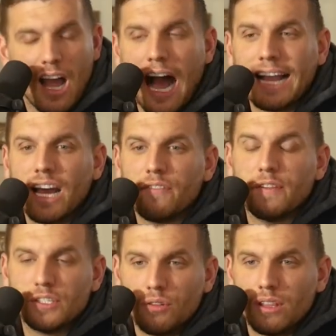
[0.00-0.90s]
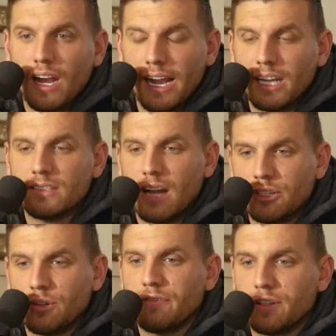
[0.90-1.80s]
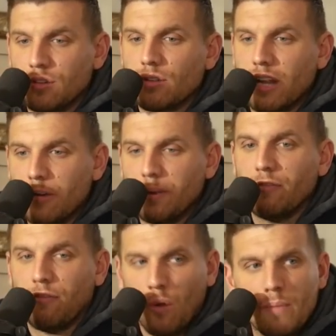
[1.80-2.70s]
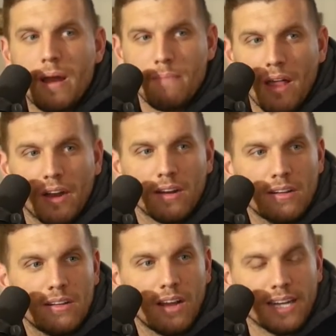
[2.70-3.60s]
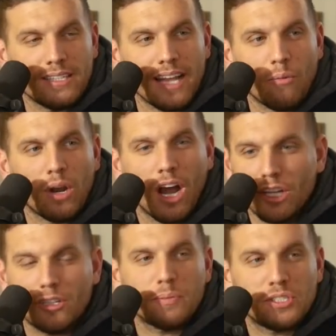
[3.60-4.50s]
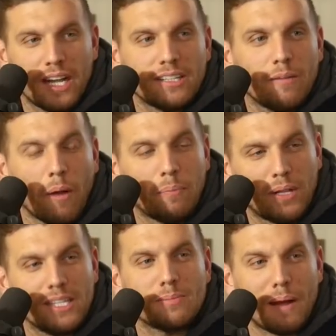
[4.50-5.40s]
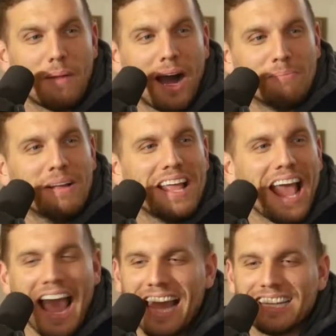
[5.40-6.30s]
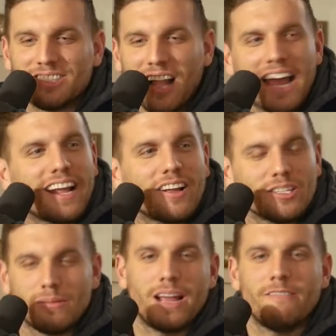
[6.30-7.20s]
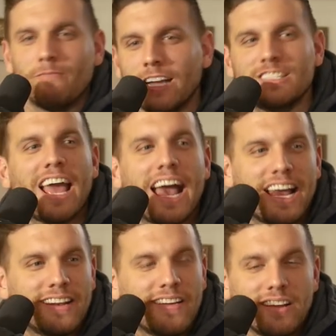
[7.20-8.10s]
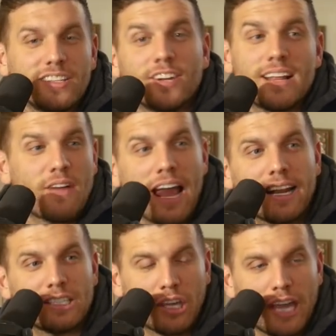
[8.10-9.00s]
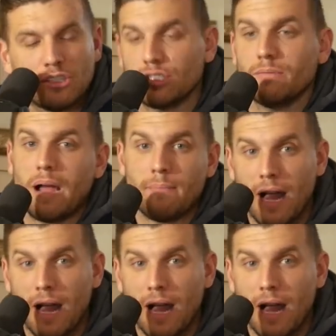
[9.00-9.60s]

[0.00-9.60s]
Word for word: I got a physical ther- I got a doctor in physical therapy for my mother. I yeah. did that 100% to please my mom. Yeah. And it's like cuz my my dad, you know, never had an education, so my